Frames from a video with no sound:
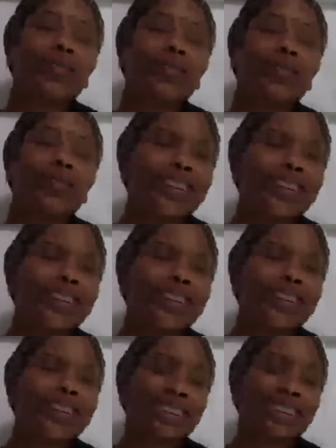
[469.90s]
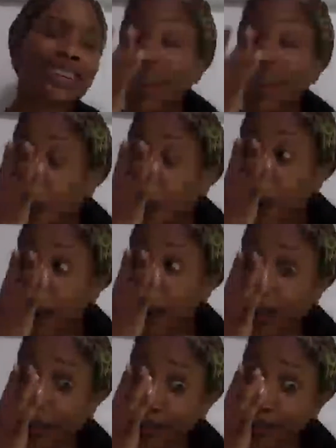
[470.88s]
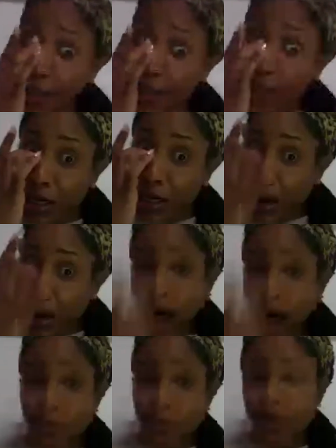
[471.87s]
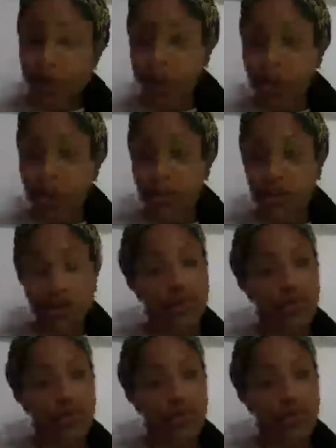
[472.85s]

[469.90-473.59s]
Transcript: I'm just like, huh? Like, why does she have the key to your house?